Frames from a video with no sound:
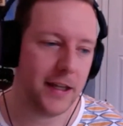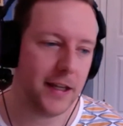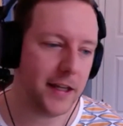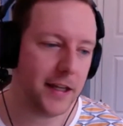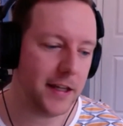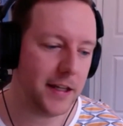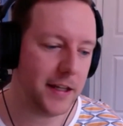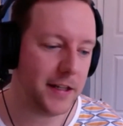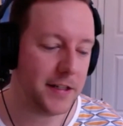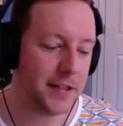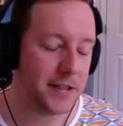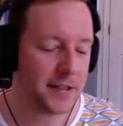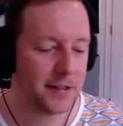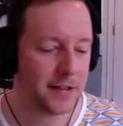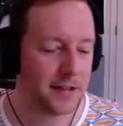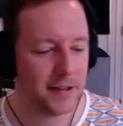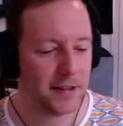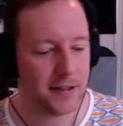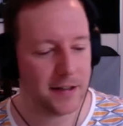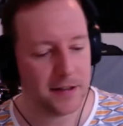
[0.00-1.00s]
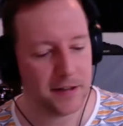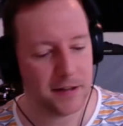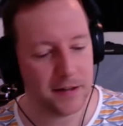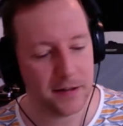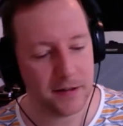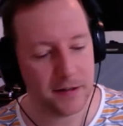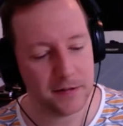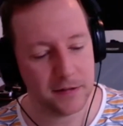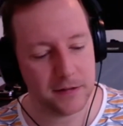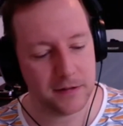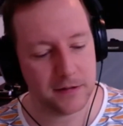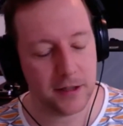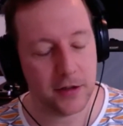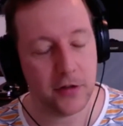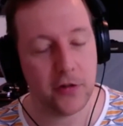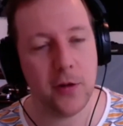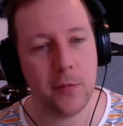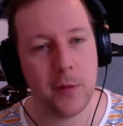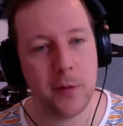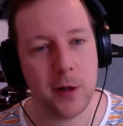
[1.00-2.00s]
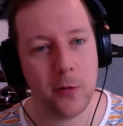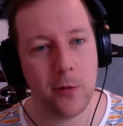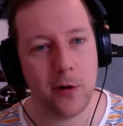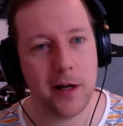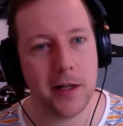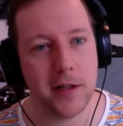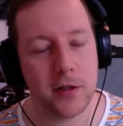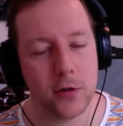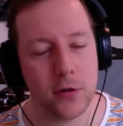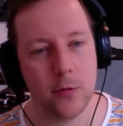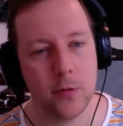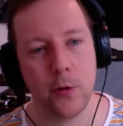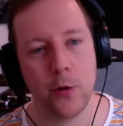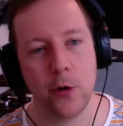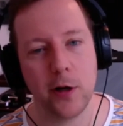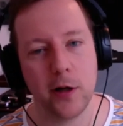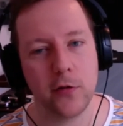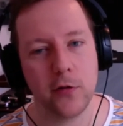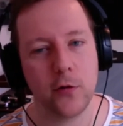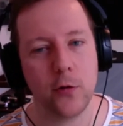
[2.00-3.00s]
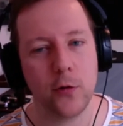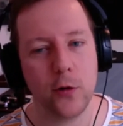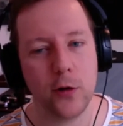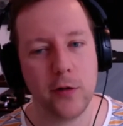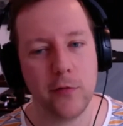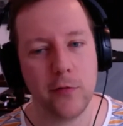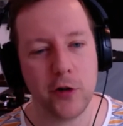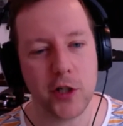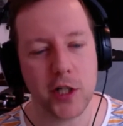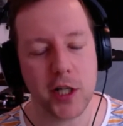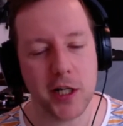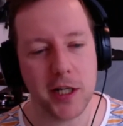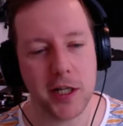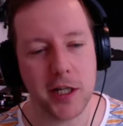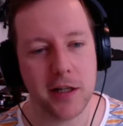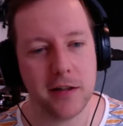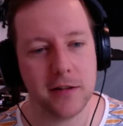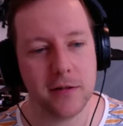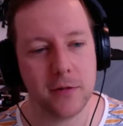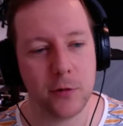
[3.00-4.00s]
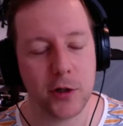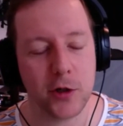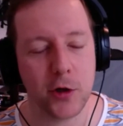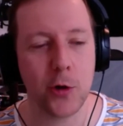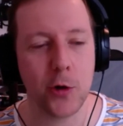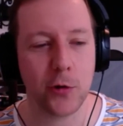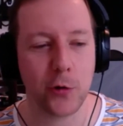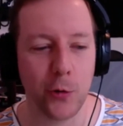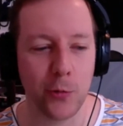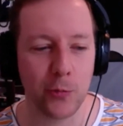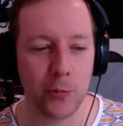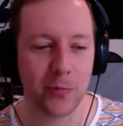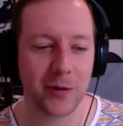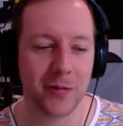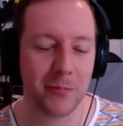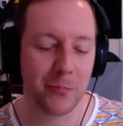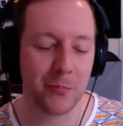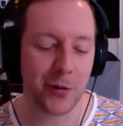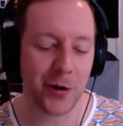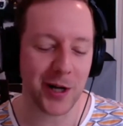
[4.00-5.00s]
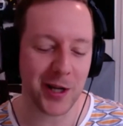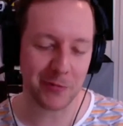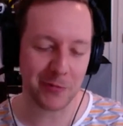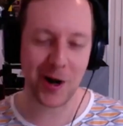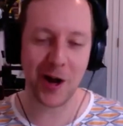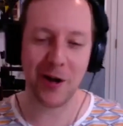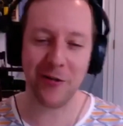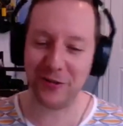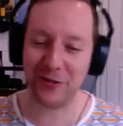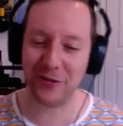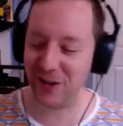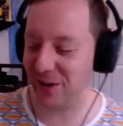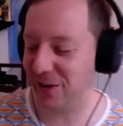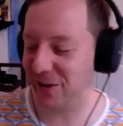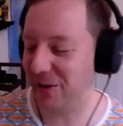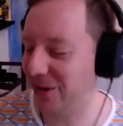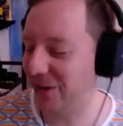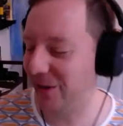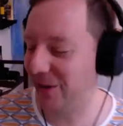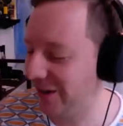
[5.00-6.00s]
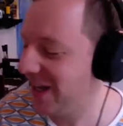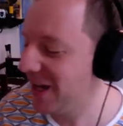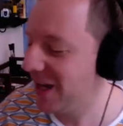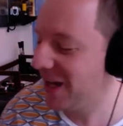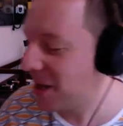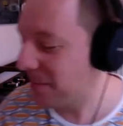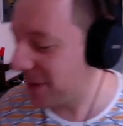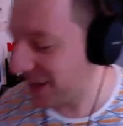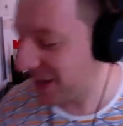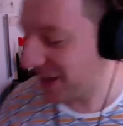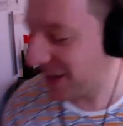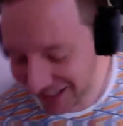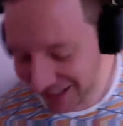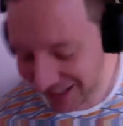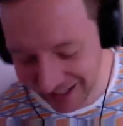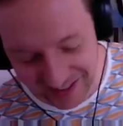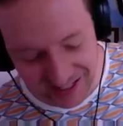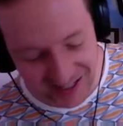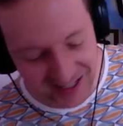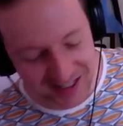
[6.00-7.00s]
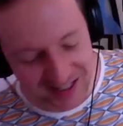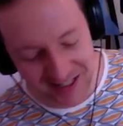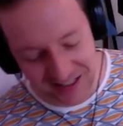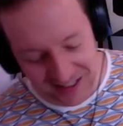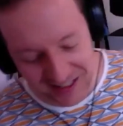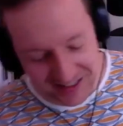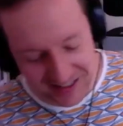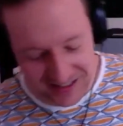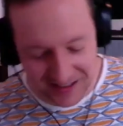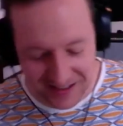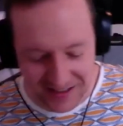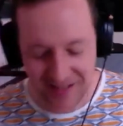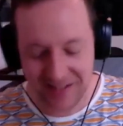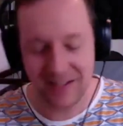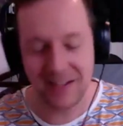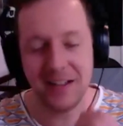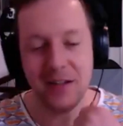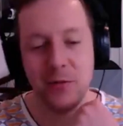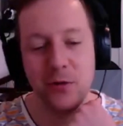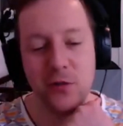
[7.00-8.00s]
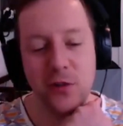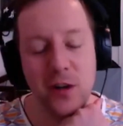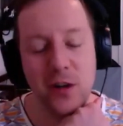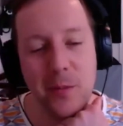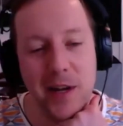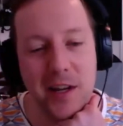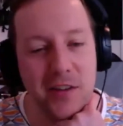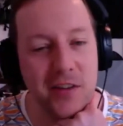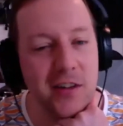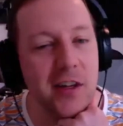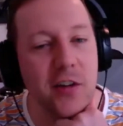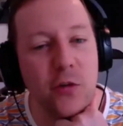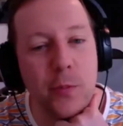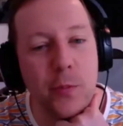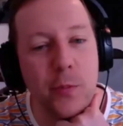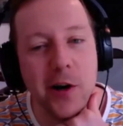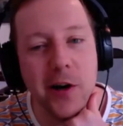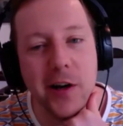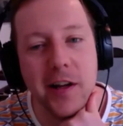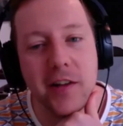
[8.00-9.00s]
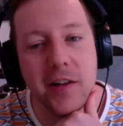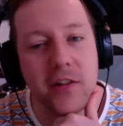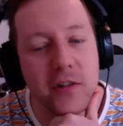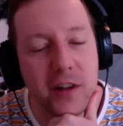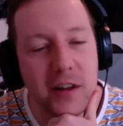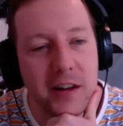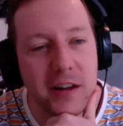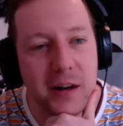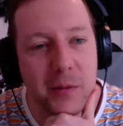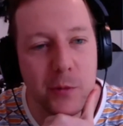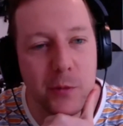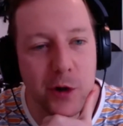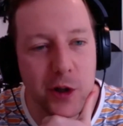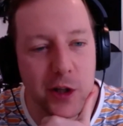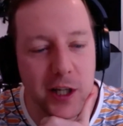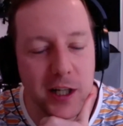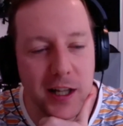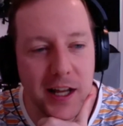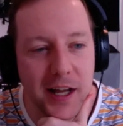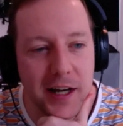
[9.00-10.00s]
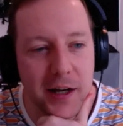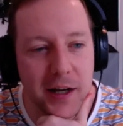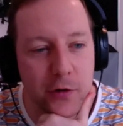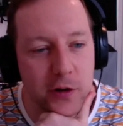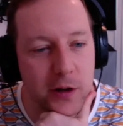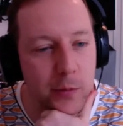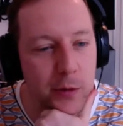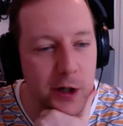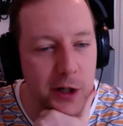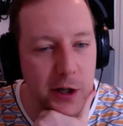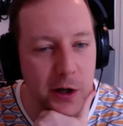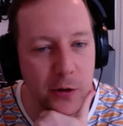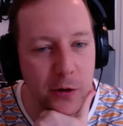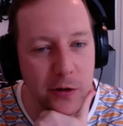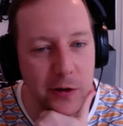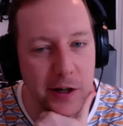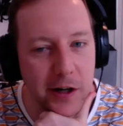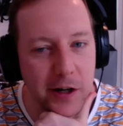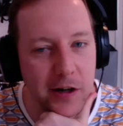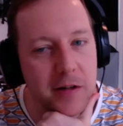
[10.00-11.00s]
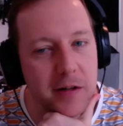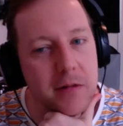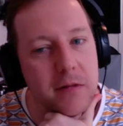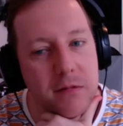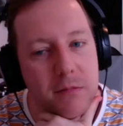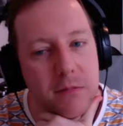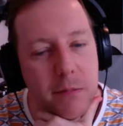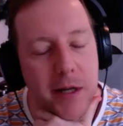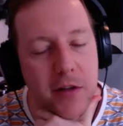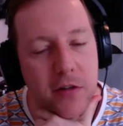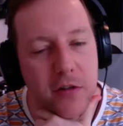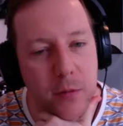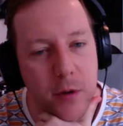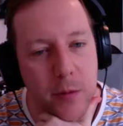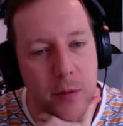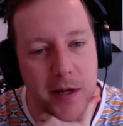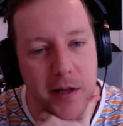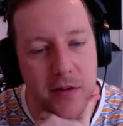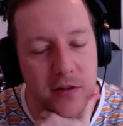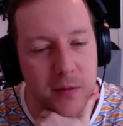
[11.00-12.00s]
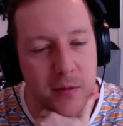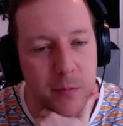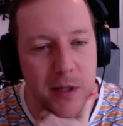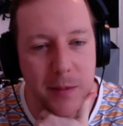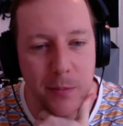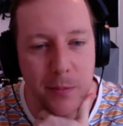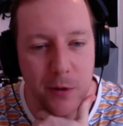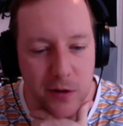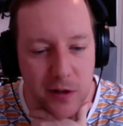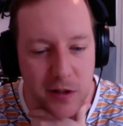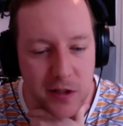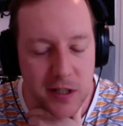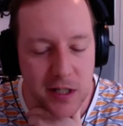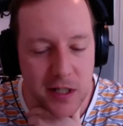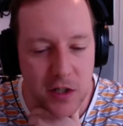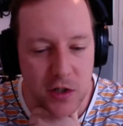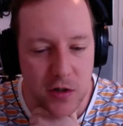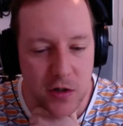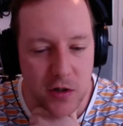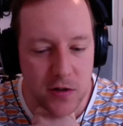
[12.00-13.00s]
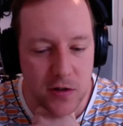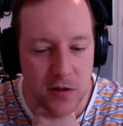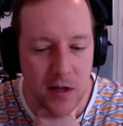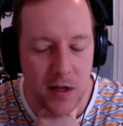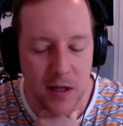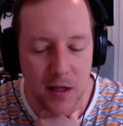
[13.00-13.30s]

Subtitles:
And they sent me away to a boarding school in Virginia, which was pretty rough too. But in the end, it was an amazing experience, and I'm really glad I was able to go there and met some amazing people and teachers.